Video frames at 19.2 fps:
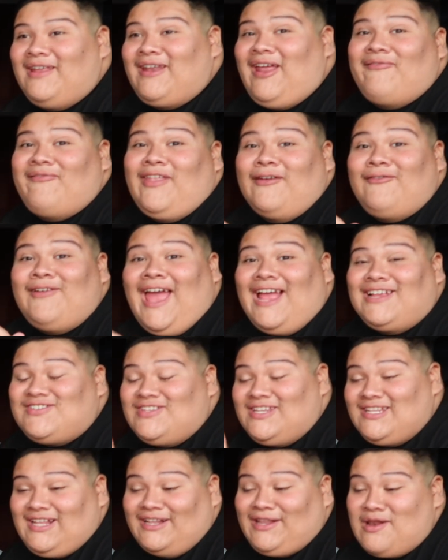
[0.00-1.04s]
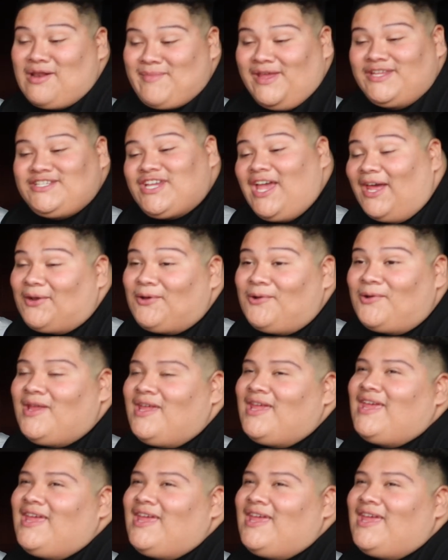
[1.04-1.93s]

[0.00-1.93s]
and I've never actually done that on my channel.